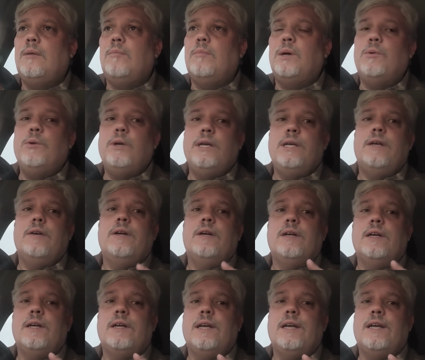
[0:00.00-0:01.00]
But we're
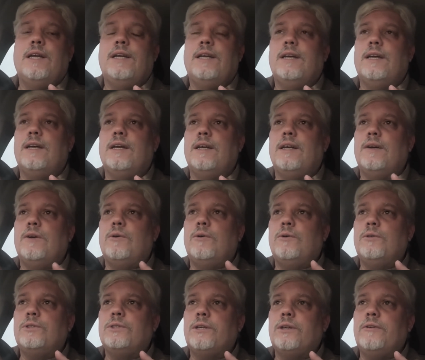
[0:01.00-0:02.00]

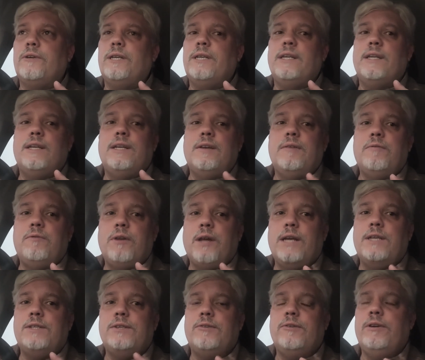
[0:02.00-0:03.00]
also in an
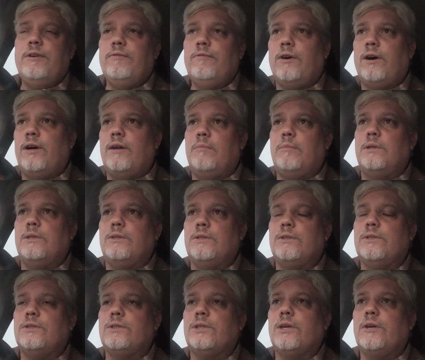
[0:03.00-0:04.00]
inflationary environment.
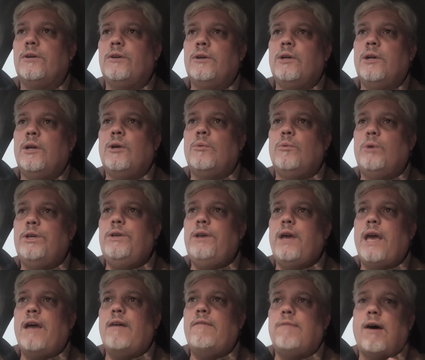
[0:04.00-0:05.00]
So when you
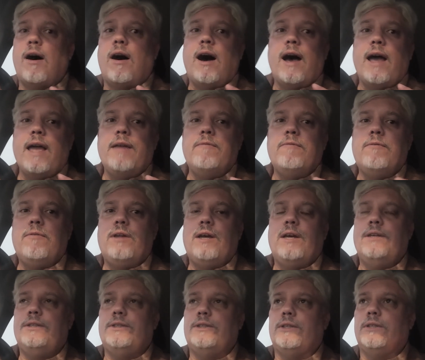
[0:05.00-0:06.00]
have high
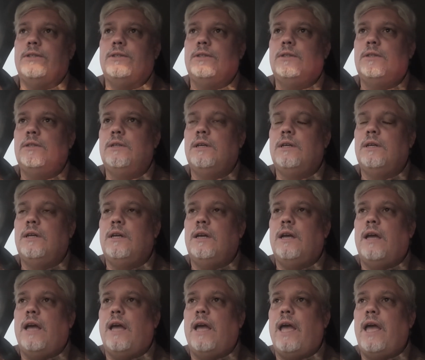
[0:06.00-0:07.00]
inflation
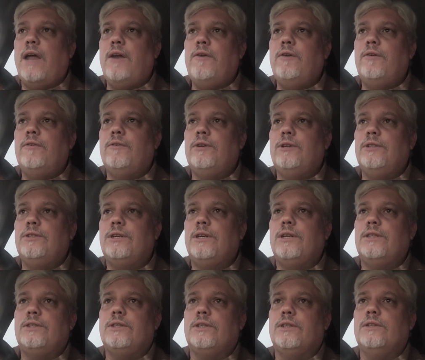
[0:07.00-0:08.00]
and
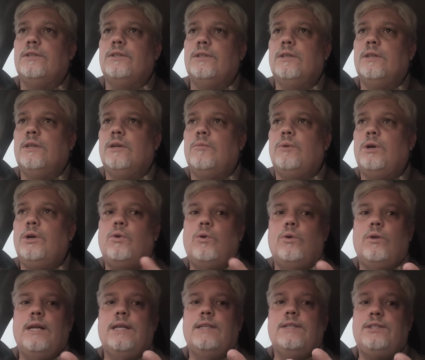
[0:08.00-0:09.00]
recession, we
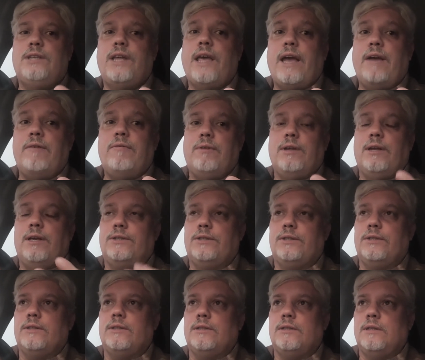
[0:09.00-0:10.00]
call that
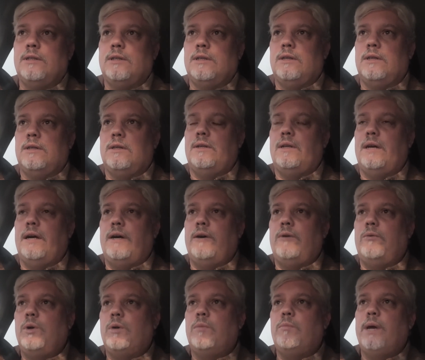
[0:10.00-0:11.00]
stagflation. Now,
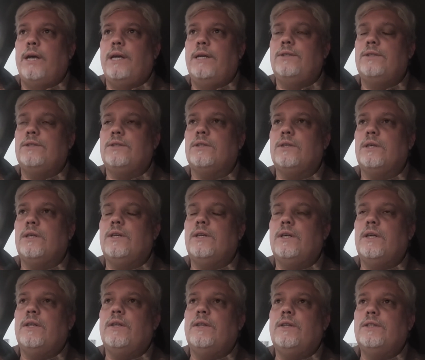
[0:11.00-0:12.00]
what makes
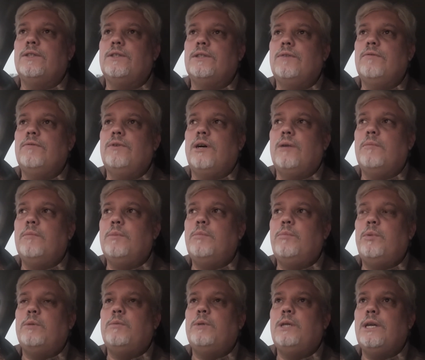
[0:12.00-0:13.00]
this
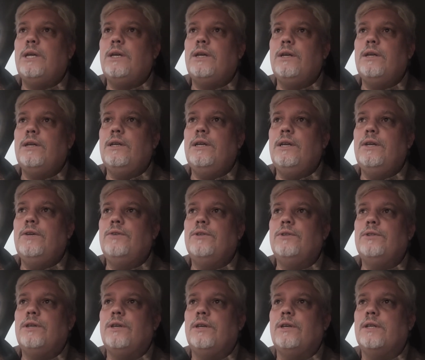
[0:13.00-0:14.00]
environment particularly
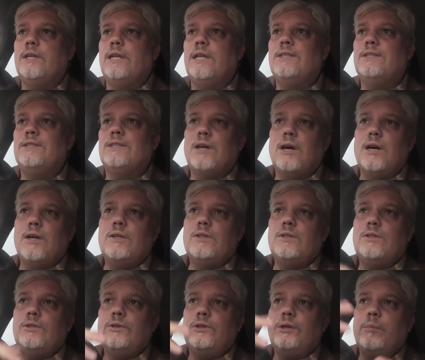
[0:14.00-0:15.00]
interesting, let's go
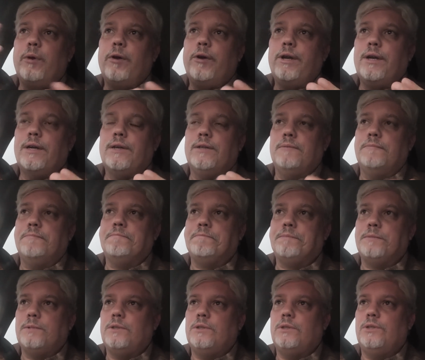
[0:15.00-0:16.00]
to the
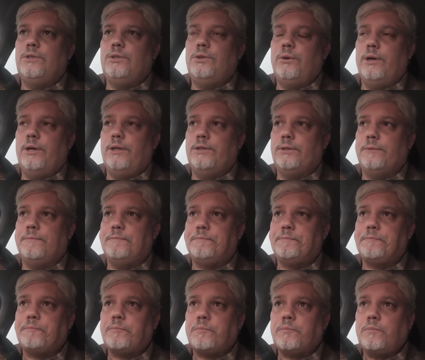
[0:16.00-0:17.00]
American situation.
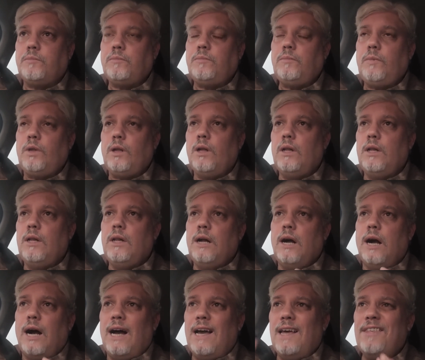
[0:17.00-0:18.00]

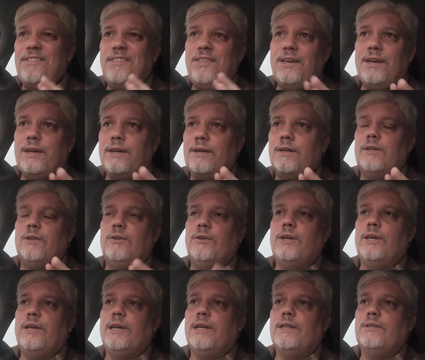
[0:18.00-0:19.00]
I think,
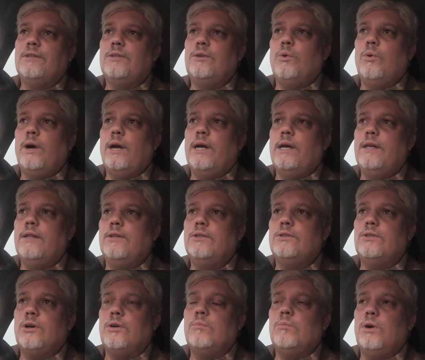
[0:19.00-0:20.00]
looking at the way the
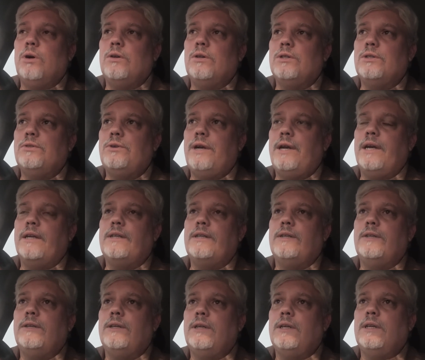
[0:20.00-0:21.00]
stock market's
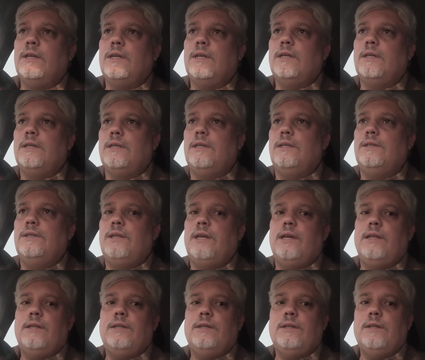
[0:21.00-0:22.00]
reacted, is
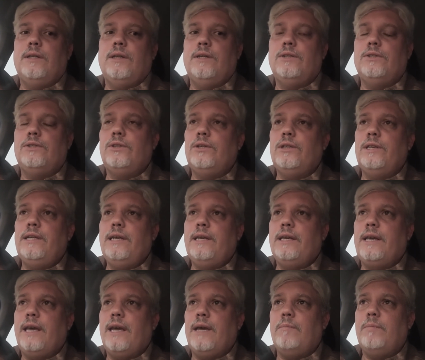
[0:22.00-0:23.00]
that there's certainly a
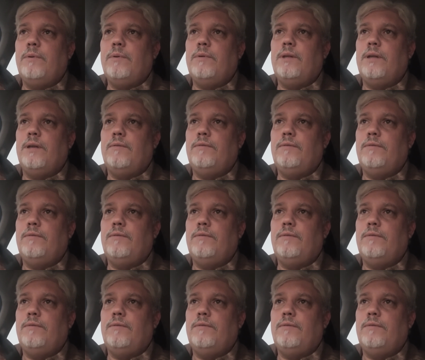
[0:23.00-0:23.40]
camp that